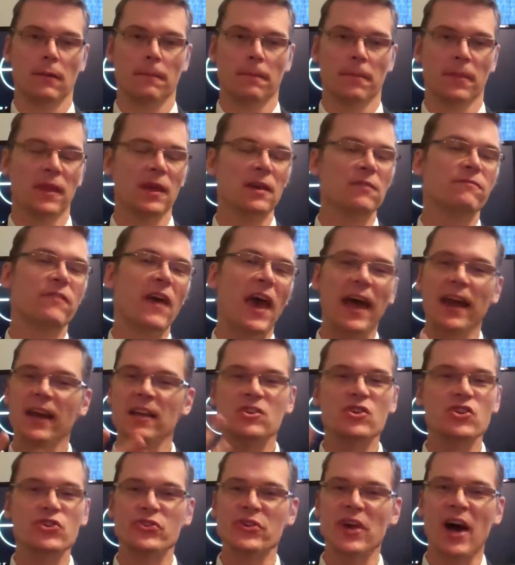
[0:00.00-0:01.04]
The
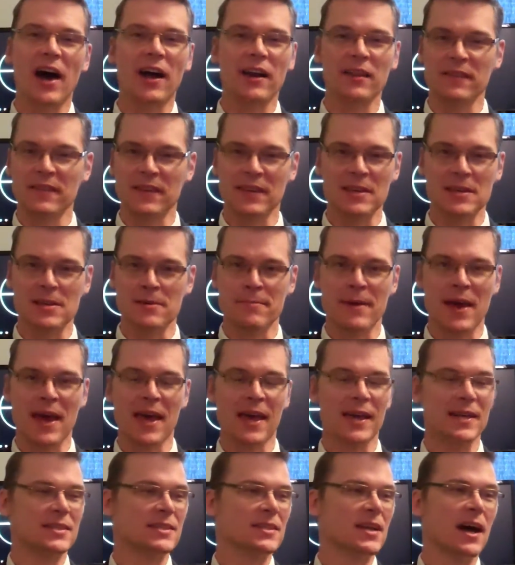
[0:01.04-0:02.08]
advantage is not in the EMA.
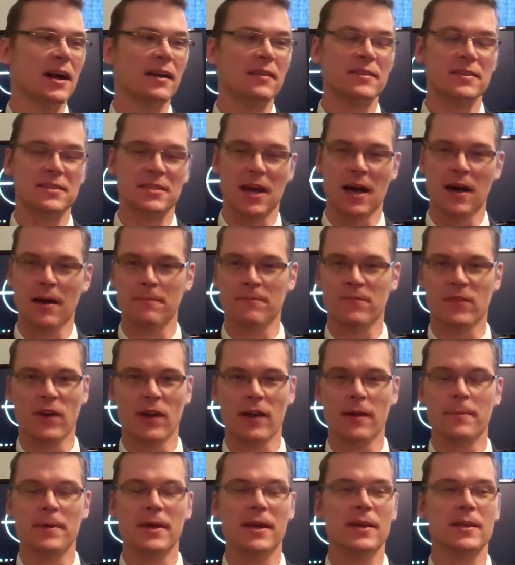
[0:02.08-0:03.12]
It's not in the time
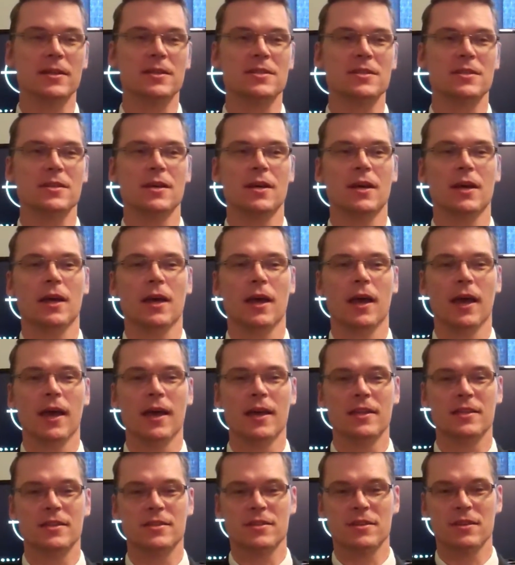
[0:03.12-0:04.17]
frame. It's
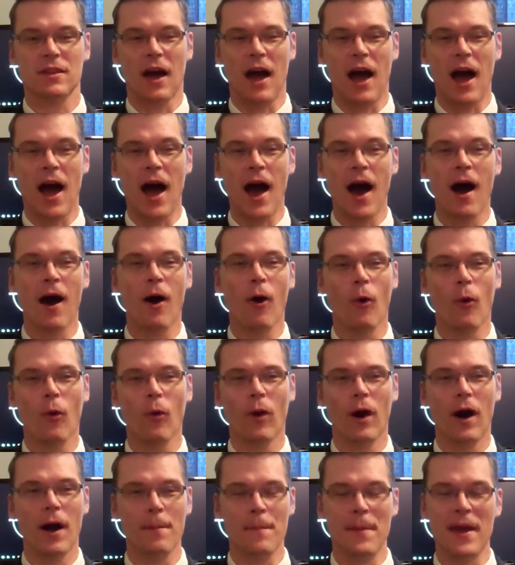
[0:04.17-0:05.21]

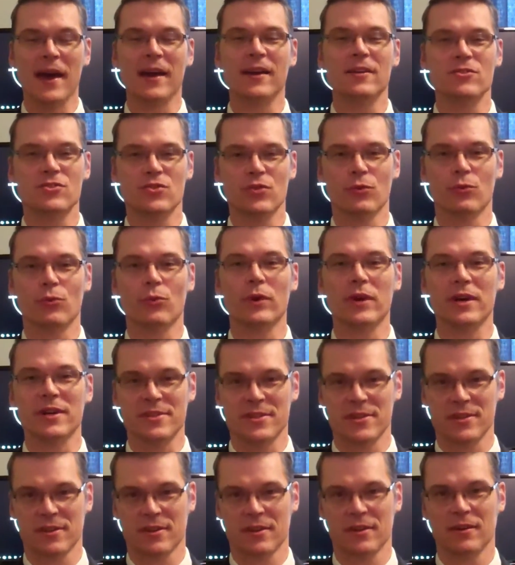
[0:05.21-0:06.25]
how I manage the
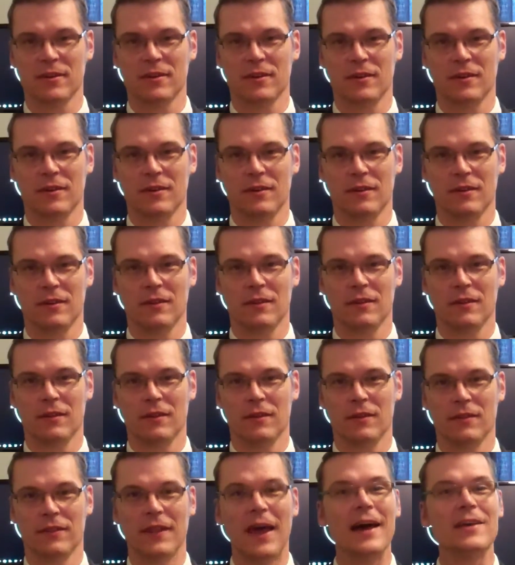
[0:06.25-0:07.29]
risk.
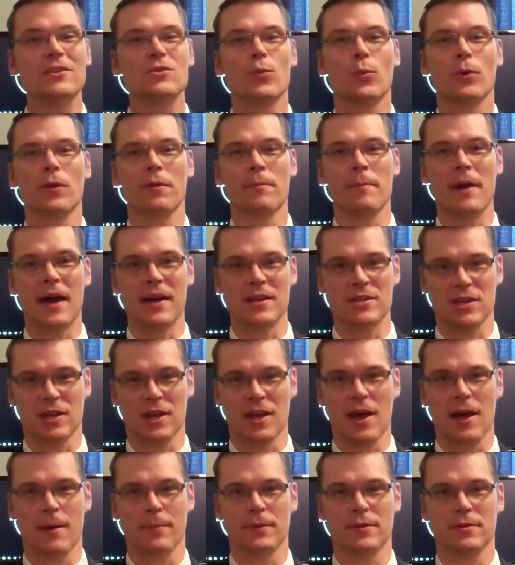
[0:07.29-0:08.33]
That's where the magic
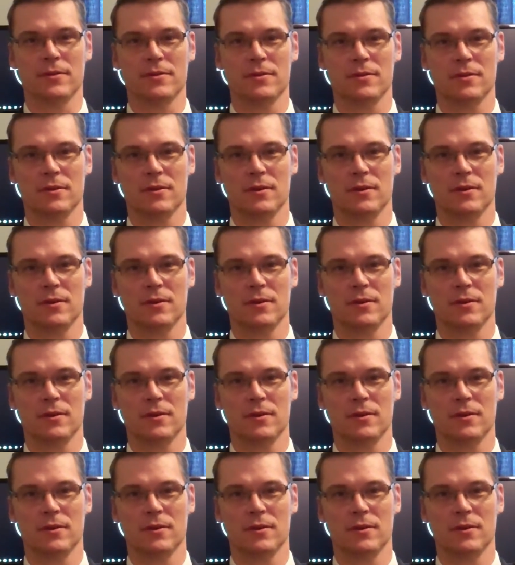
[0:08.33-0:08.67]
happens.